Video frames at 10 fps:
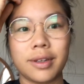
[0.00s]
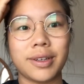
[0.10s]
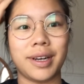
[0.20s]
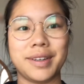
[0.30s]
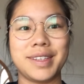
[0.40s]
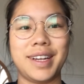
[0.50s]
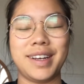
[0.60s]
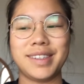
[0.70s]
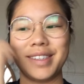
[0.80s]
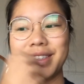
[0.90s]
Okay, today
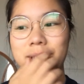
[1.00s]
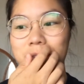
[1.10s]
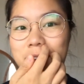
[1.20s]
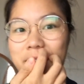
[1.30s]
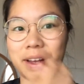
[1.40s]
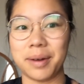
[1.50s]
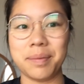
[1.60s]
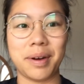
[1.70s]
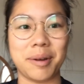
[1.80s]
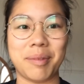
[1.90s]
is 11
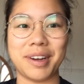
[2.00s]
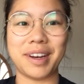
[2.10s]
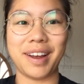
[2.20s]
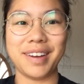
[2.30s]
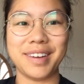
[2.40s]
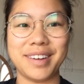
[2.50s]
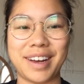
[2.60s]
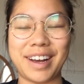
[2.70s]
a.m. on Monday.